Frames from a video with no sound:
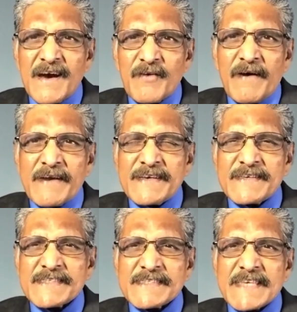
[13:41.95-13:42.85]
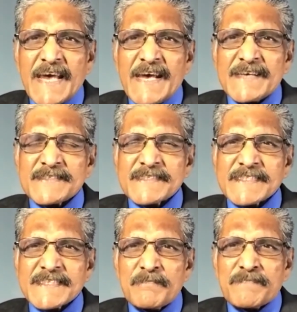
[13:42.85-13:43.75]
when he says
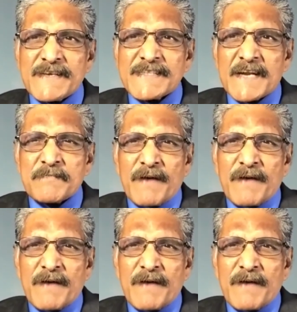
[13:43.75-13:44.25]
simply that